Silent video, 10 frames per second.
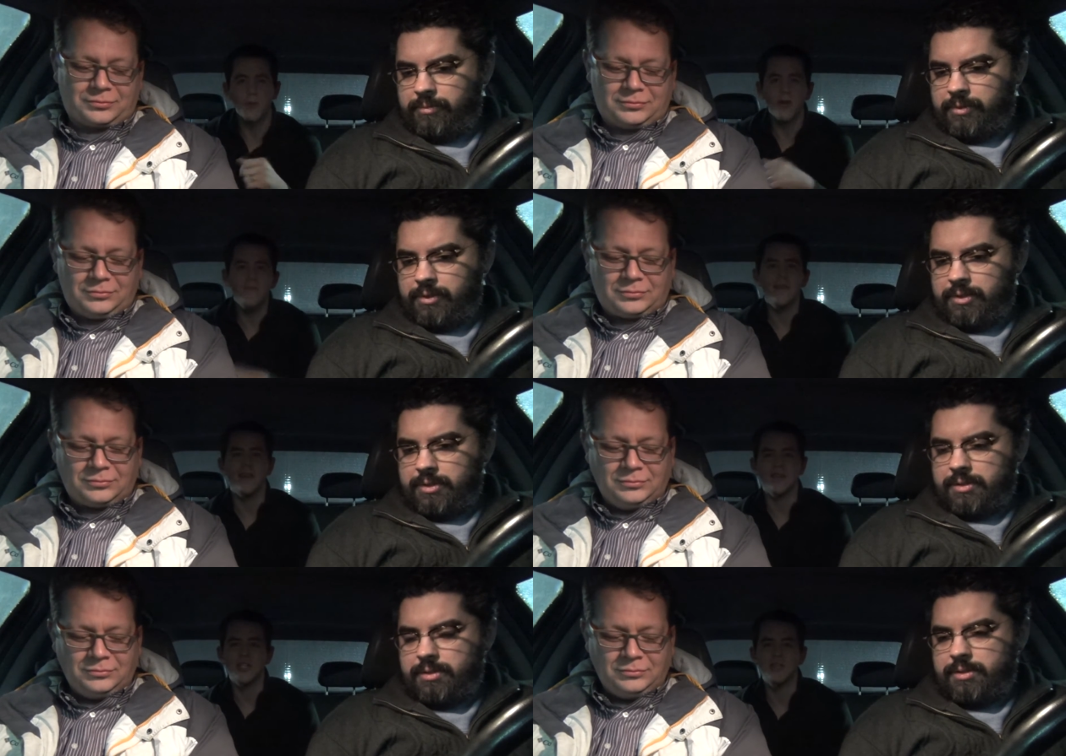
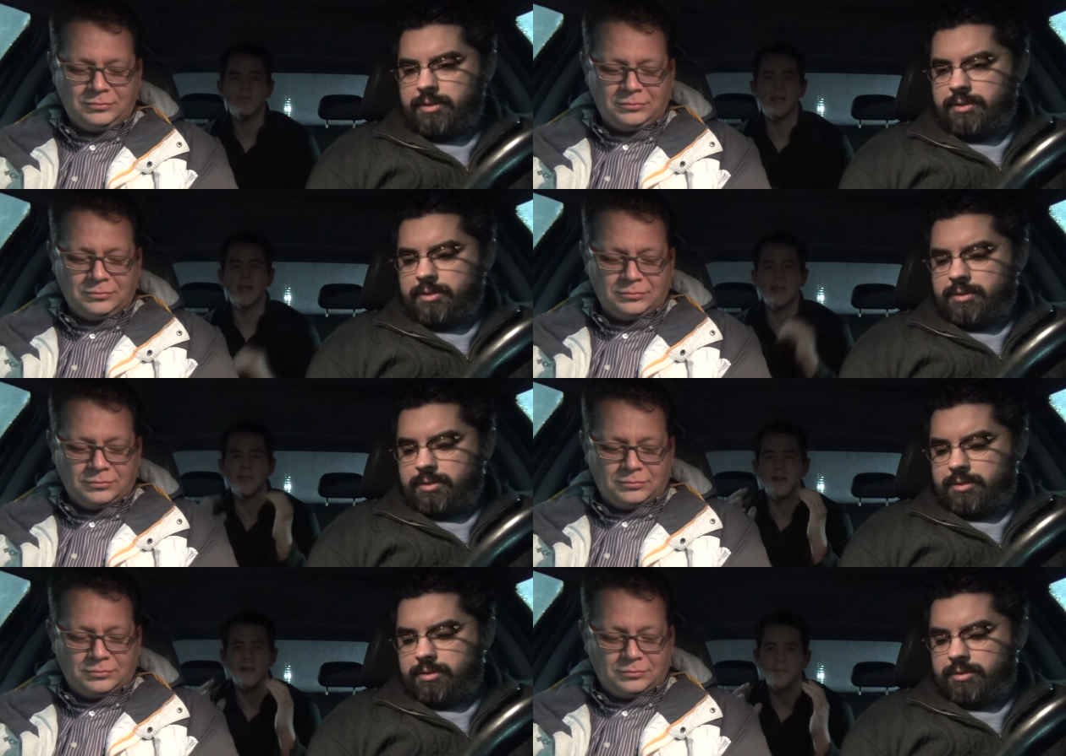Speaker 1: previous, she was like,
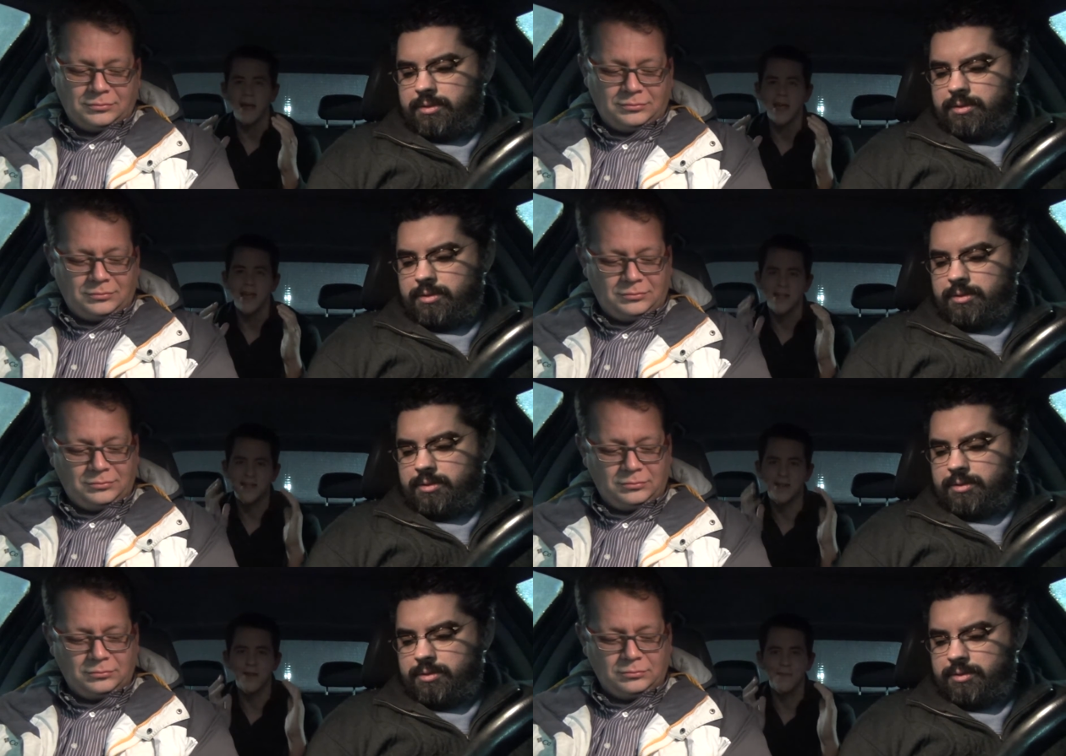"It's all in my head.
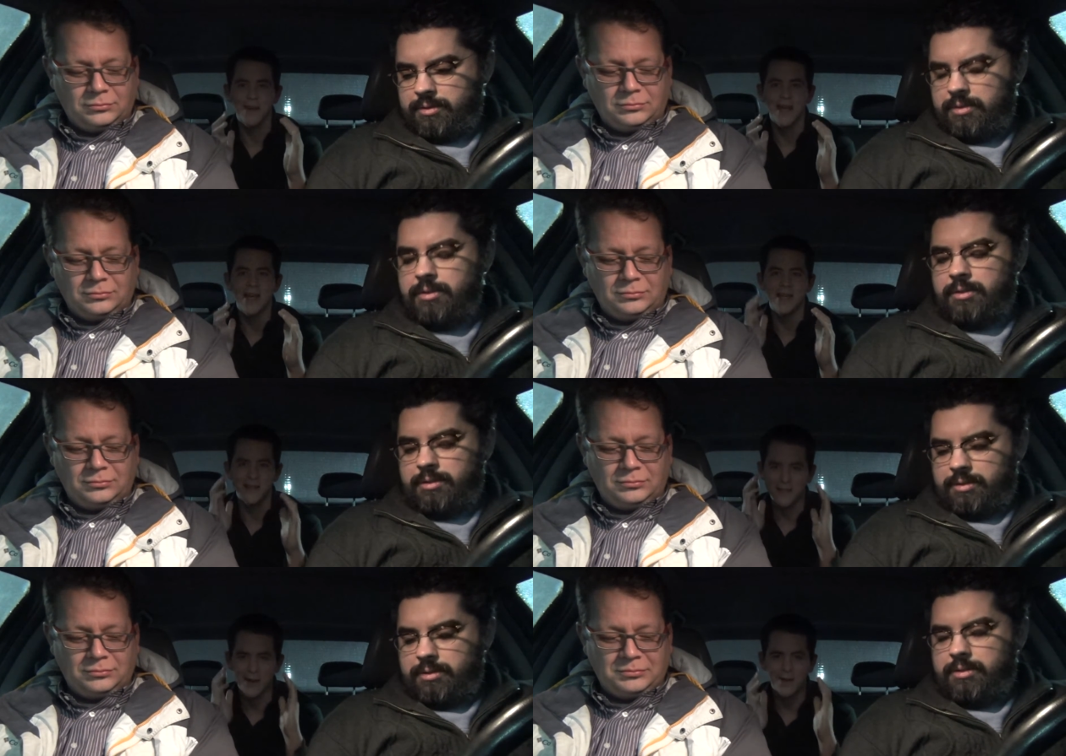It's all in my head.
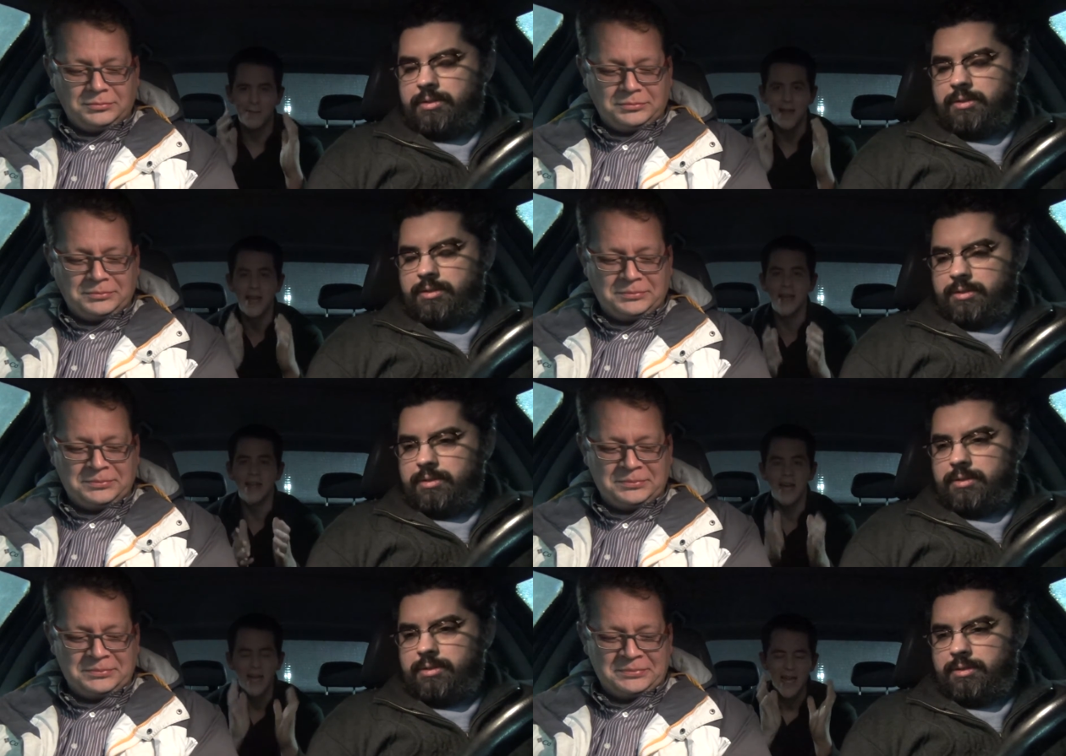It's all in my head."